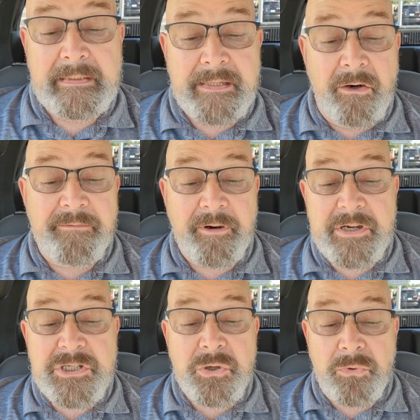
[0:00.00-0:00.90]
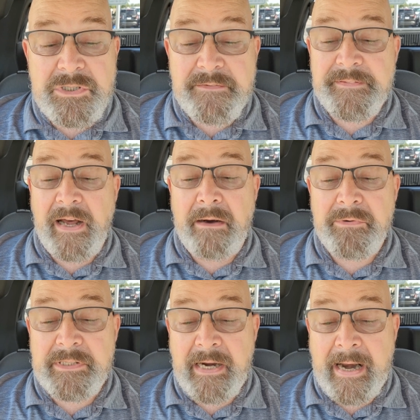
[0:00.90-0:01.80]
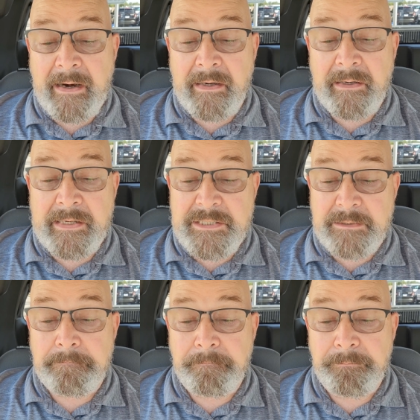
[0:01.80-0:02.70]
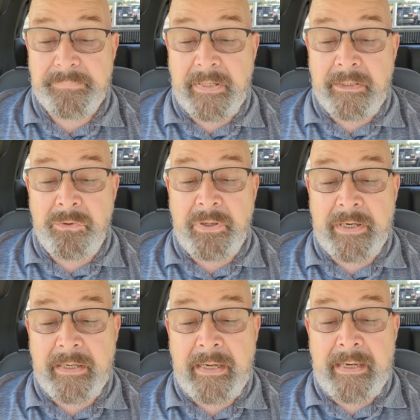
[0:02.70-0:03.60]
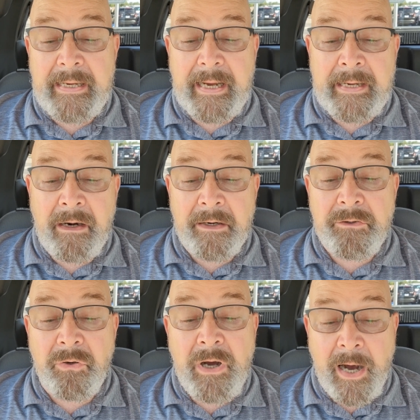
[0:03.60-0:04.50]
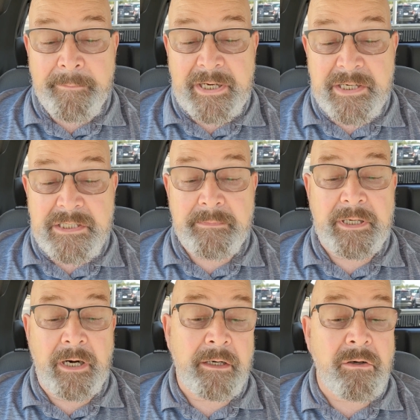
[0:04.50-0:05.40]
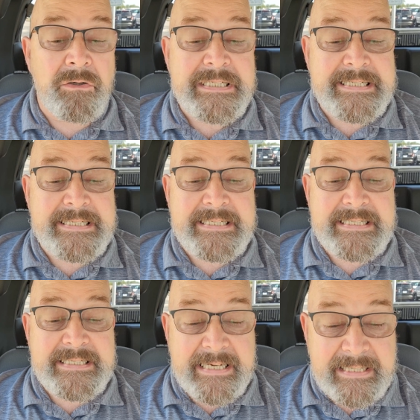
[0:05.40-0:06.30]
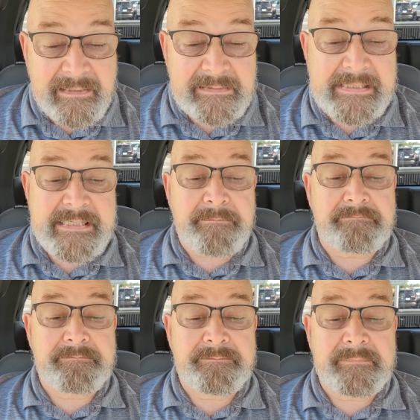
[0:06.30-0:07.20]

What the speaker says: There are various schools of thought within anarchism, including anarcho-communism, anarcho-syndicalism,